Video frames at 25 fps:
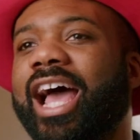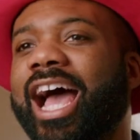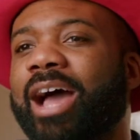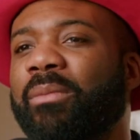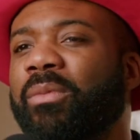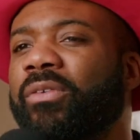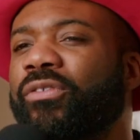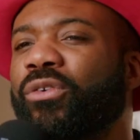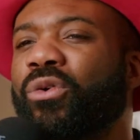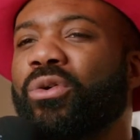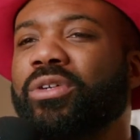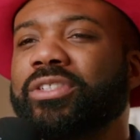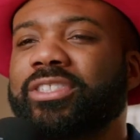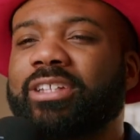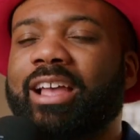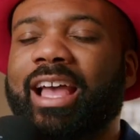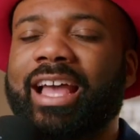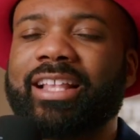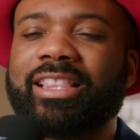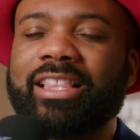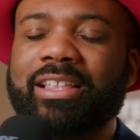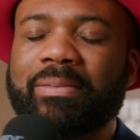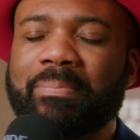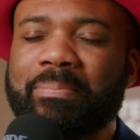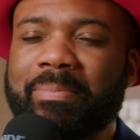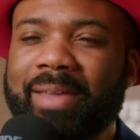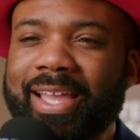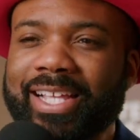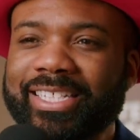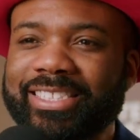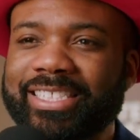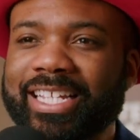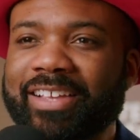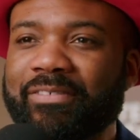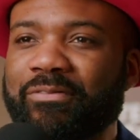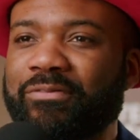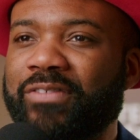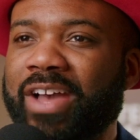And we've also had an
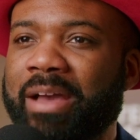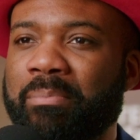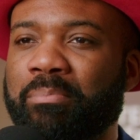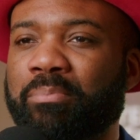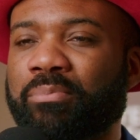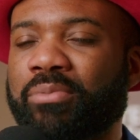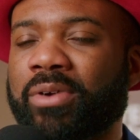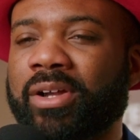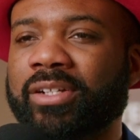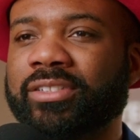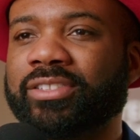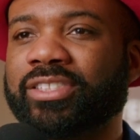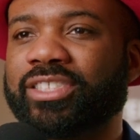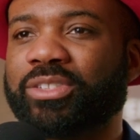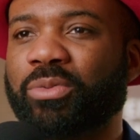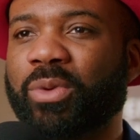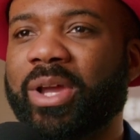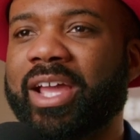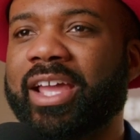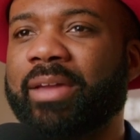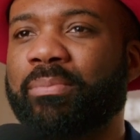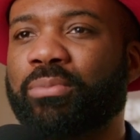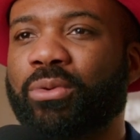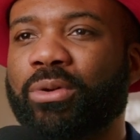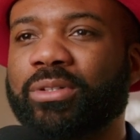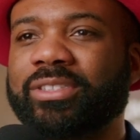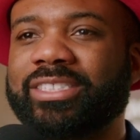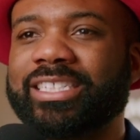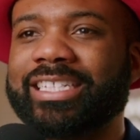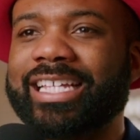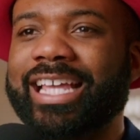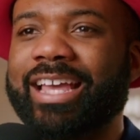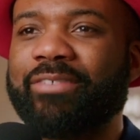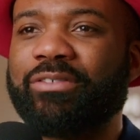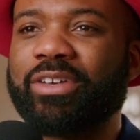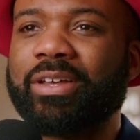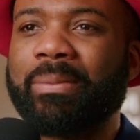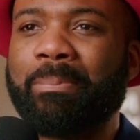amazing Vamp brunch where it brought
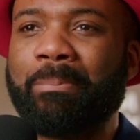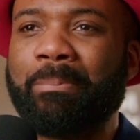together